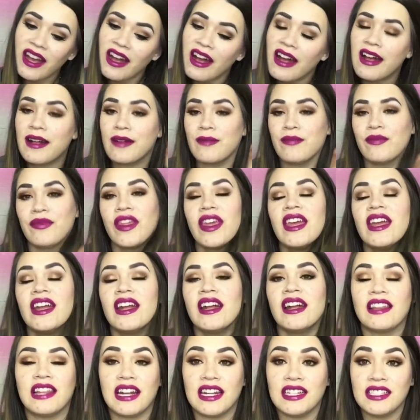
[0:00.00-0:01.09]
And
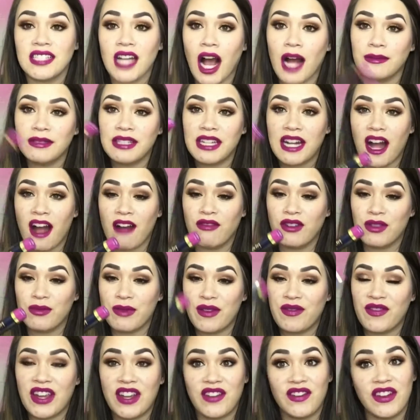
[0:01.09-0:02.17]
then I topped it off with
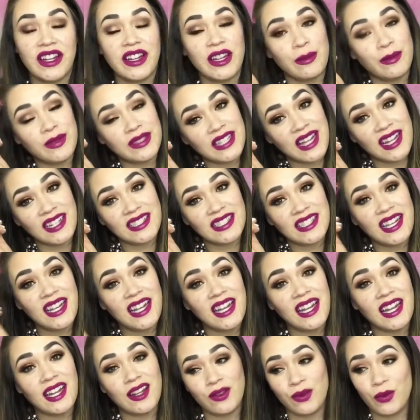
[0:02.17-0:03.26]
my favorite LipSense
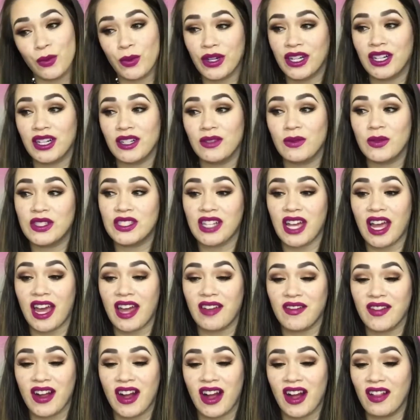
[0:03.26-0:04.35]
in the world, which
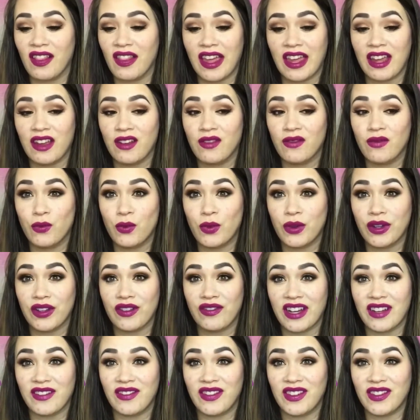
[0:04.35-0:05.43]
I've got like
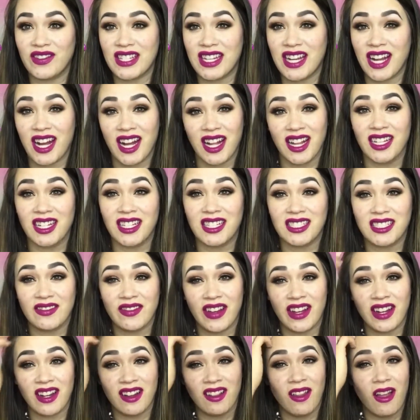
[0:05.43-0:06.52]
45, 50 colors. I've
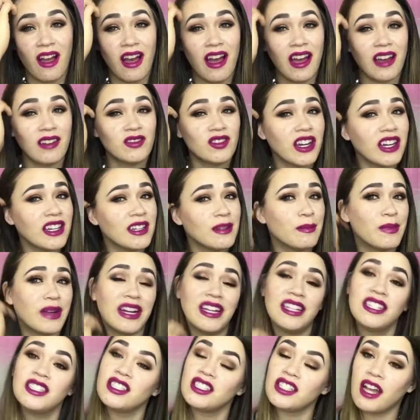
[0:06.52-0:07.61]
got a lot, I've tried a
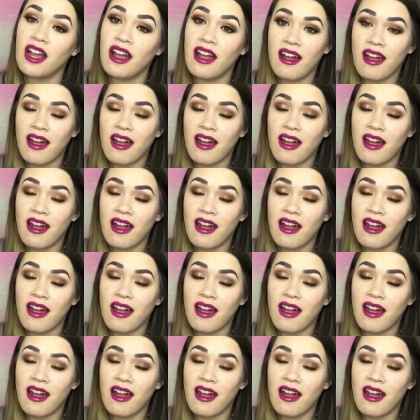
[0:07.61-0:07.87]
bunch.